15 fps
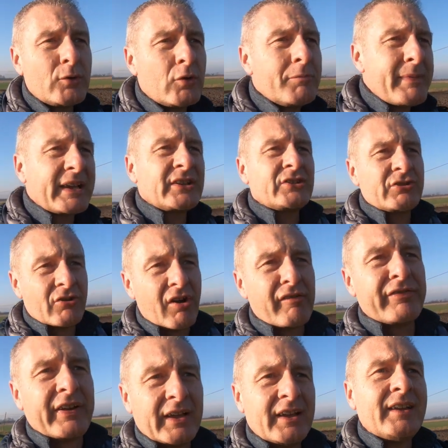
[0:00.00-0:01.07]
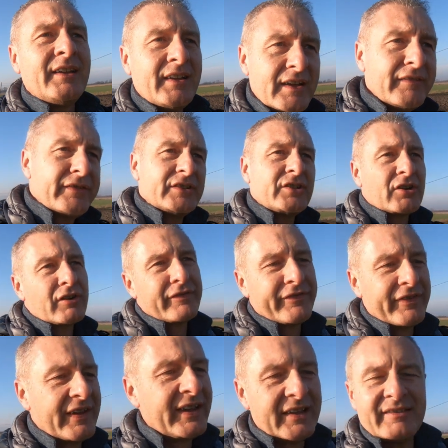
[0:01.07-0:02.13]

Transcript: more mixture of photography,